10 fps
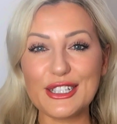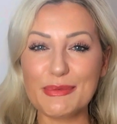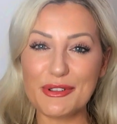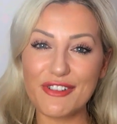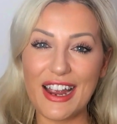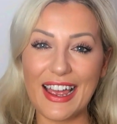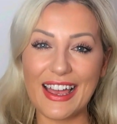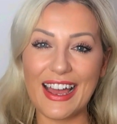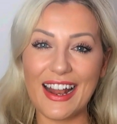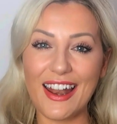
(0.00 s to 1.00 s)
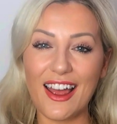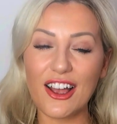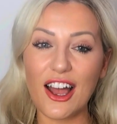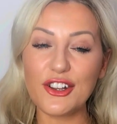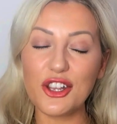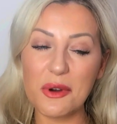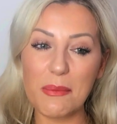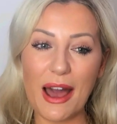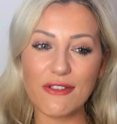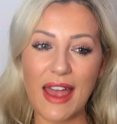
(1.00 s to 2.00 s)
husband Ray, and I knew
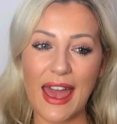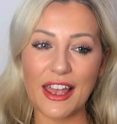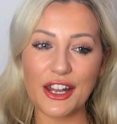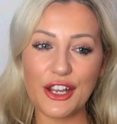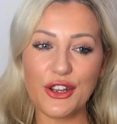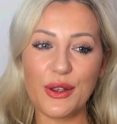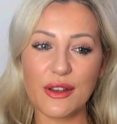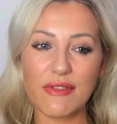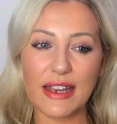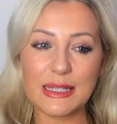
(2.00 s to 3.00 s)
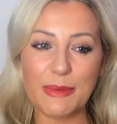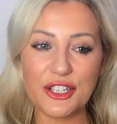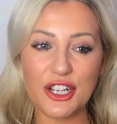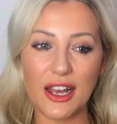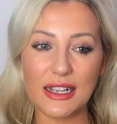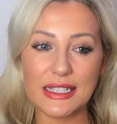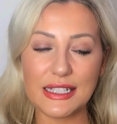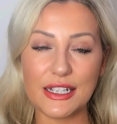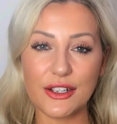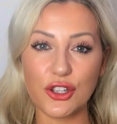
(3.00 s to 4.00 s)
about Ray, and I knew that Ray
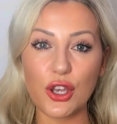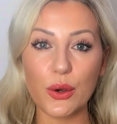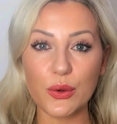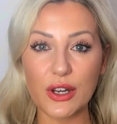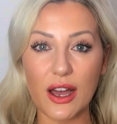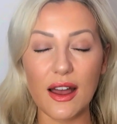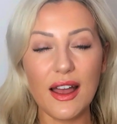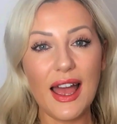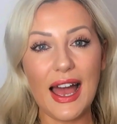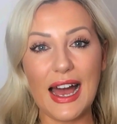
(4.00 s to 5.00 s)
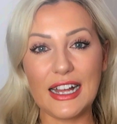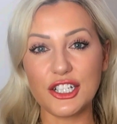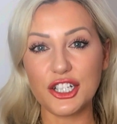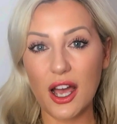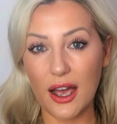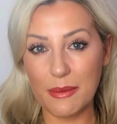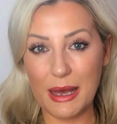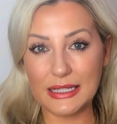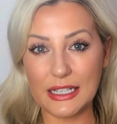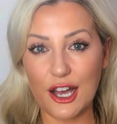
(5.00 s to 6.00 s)
specialised in yoga and Thai
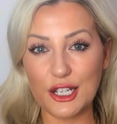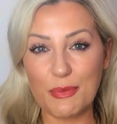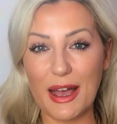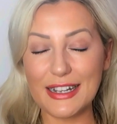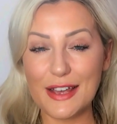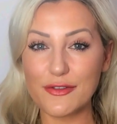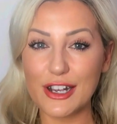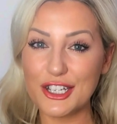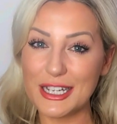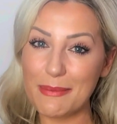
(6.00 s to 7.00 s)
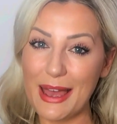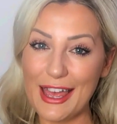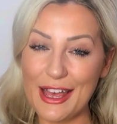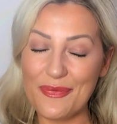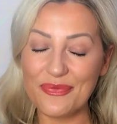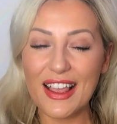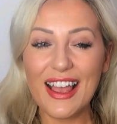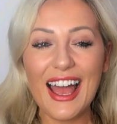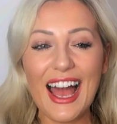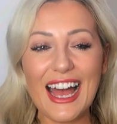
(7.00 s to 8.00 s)
massage, but I'd never actually met him.
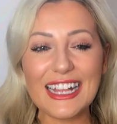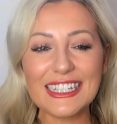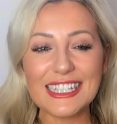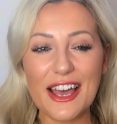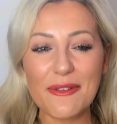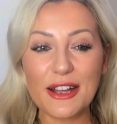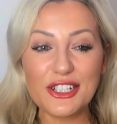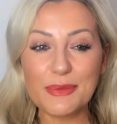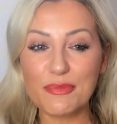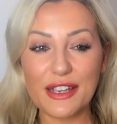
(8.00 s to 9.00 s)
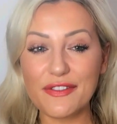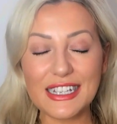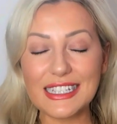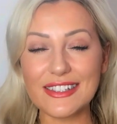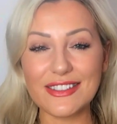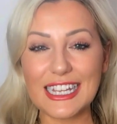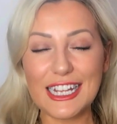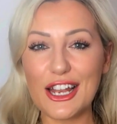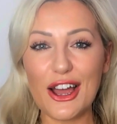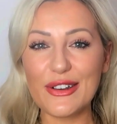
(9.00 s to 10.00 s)
And I just briefly said
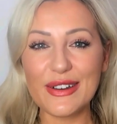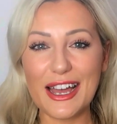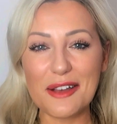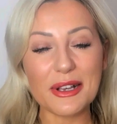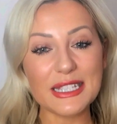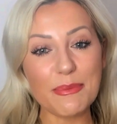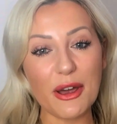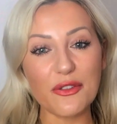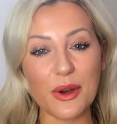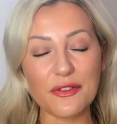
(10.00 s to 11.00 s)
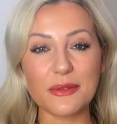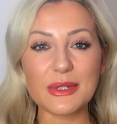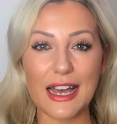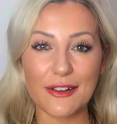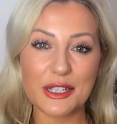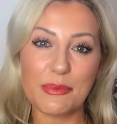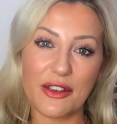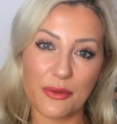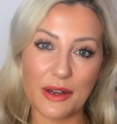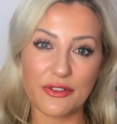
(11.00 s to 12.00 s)
hello, because they both work for themselves, they
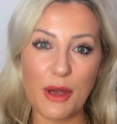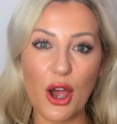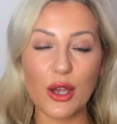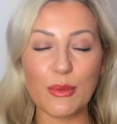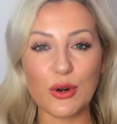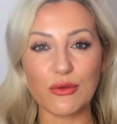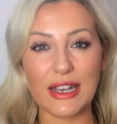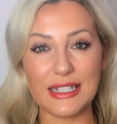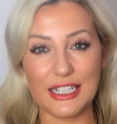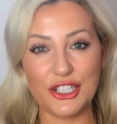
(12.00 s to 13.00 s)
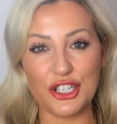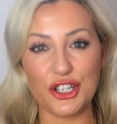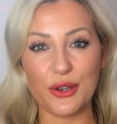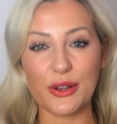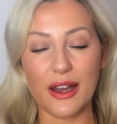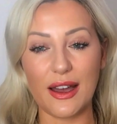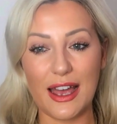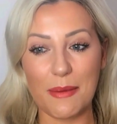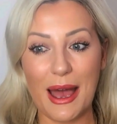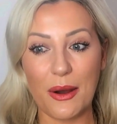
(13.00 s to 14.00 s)
both work from home, or Ray teaches yoga
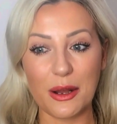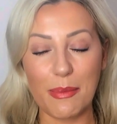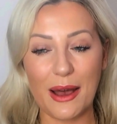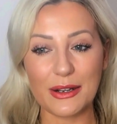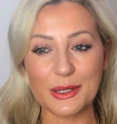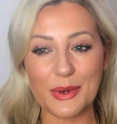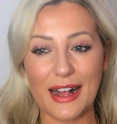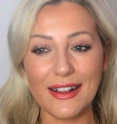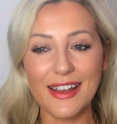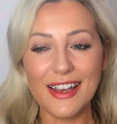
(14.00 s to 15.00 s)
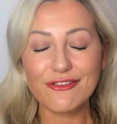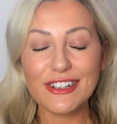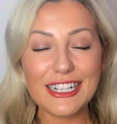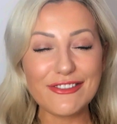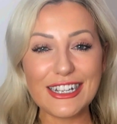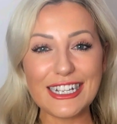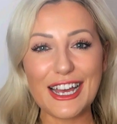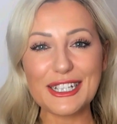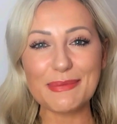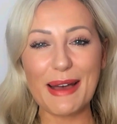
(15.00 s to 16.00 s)
out and about as well. Really
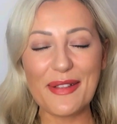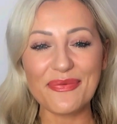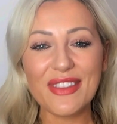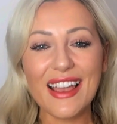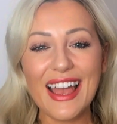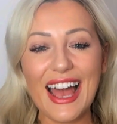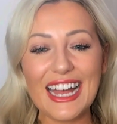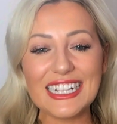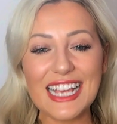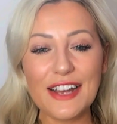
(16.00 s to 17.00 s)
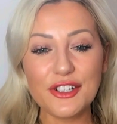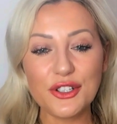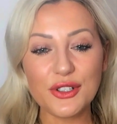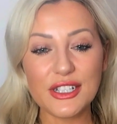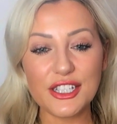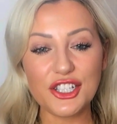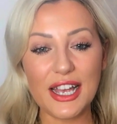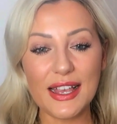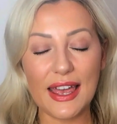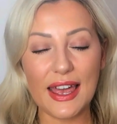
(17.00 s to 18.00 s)
nice man. And after talking to
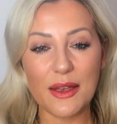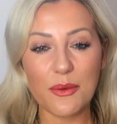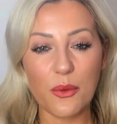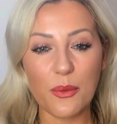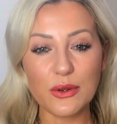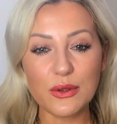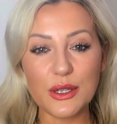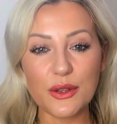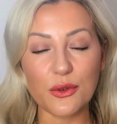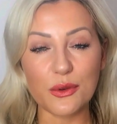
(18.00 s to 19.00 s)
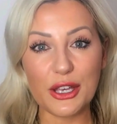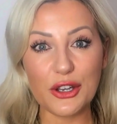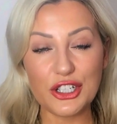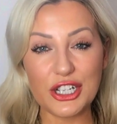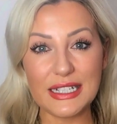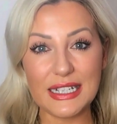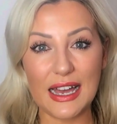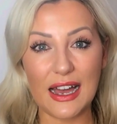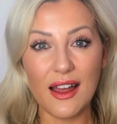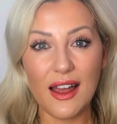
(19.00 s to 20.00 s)
Jackie, what we also thought would be a good
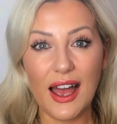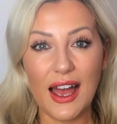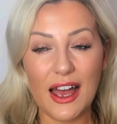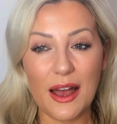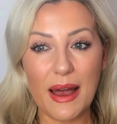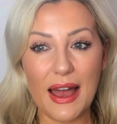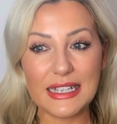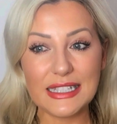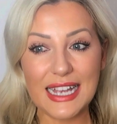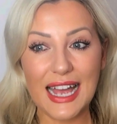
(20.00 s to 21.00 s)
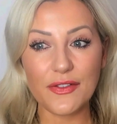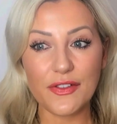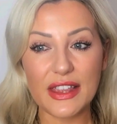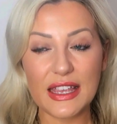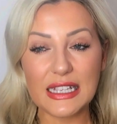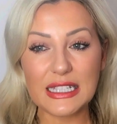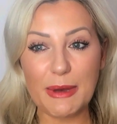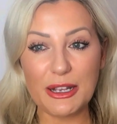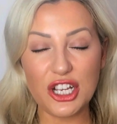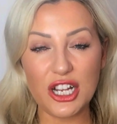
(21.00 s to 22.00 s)
idea is to have the
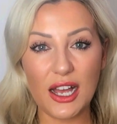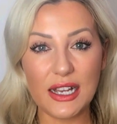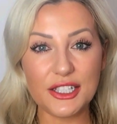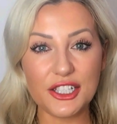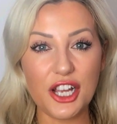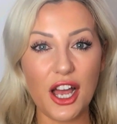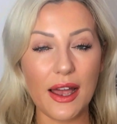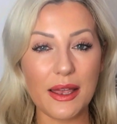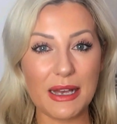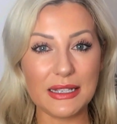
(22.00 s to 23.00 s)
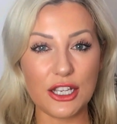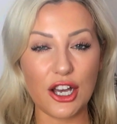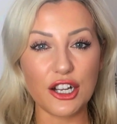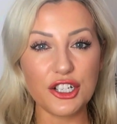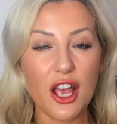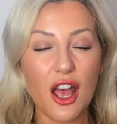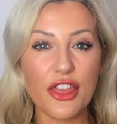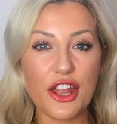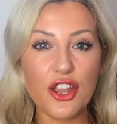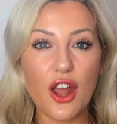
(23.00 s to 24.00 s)
specialised Thai massage
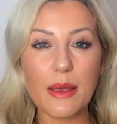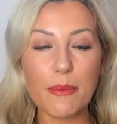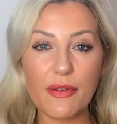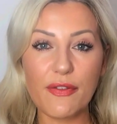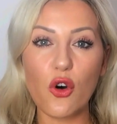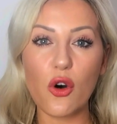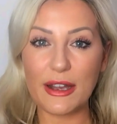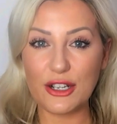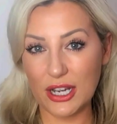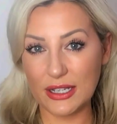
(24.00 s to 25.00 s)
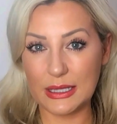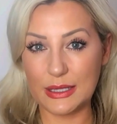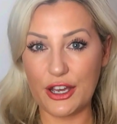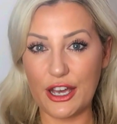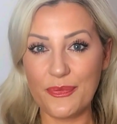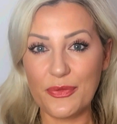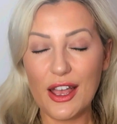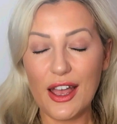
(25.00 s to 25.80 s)
the night before my transfer.